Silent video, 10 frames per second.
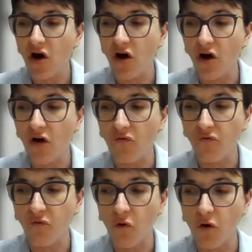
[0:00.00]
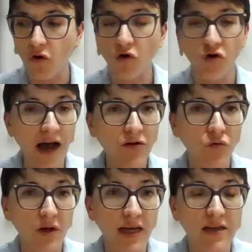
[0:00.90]
uh, for
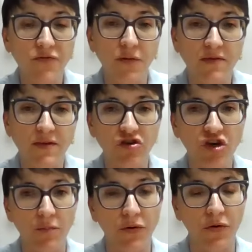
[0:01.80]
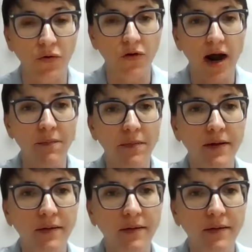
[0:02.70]
graduates from such a mm-hmm. program?